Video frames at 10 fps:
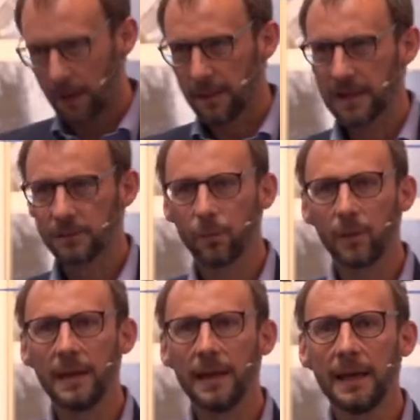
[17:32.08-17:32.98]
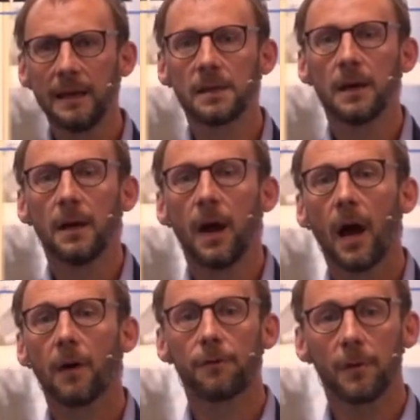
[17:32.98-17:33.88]
That's what we need
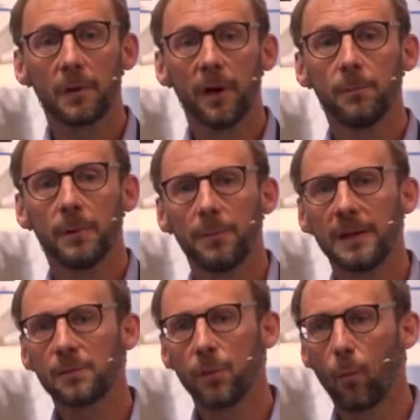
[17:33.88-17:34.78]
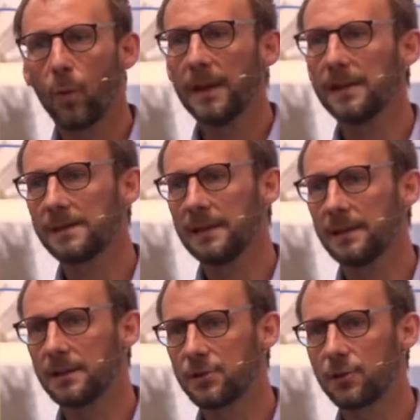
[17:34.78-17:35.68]
from government, but it's what we as an
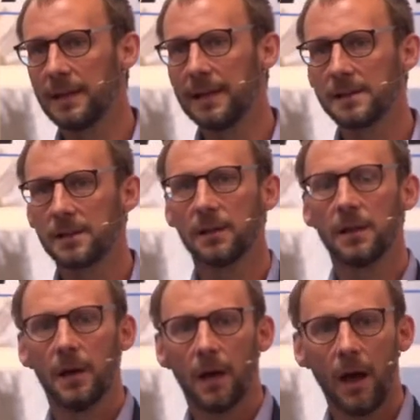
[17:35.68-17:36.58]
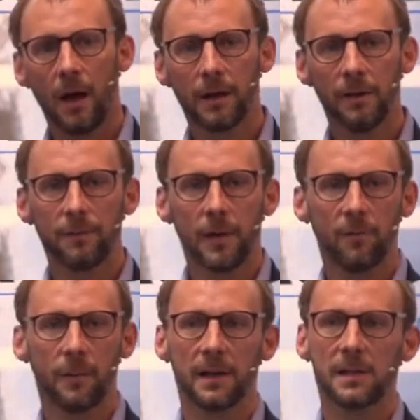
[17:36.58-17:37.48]
industry need to give
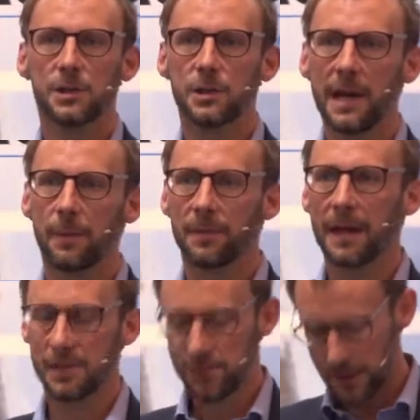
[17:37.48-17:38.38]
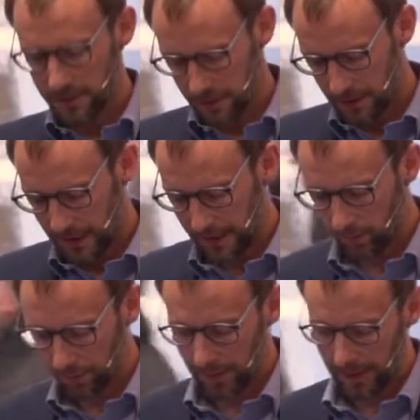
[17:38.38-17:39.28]
government and shape that strategy and
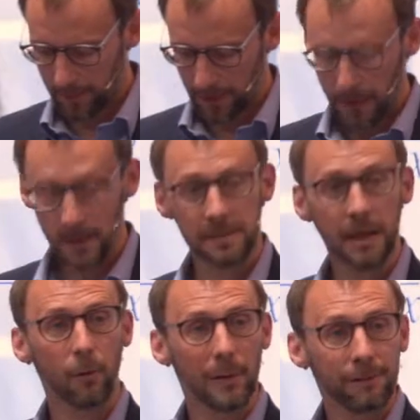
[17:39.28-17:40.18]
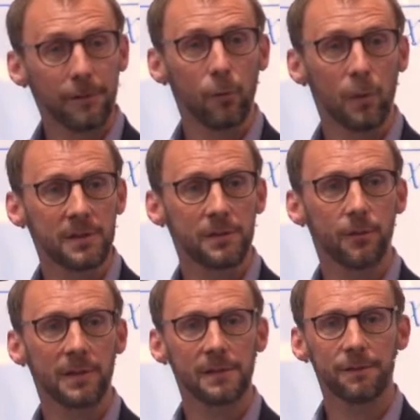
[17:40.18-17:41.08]
help them and say, well, if you were to
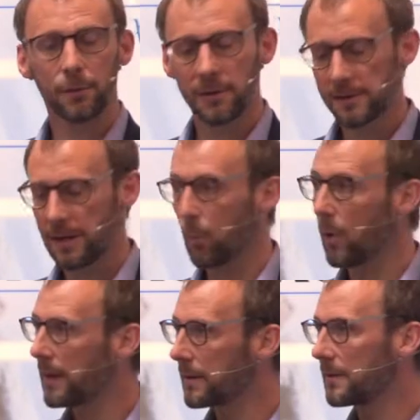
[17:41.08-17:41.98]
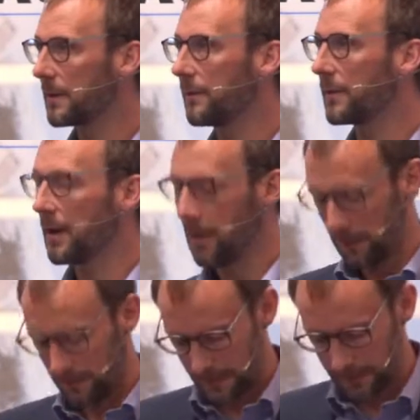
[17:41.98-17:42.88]
do this for us, then we can deliver
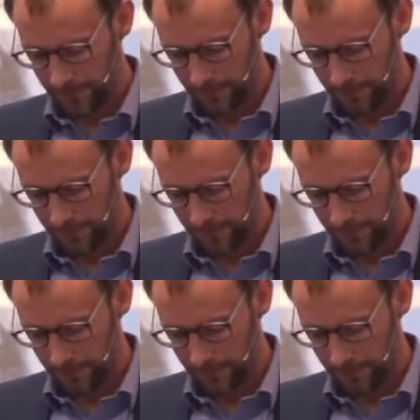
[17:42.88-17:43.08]
this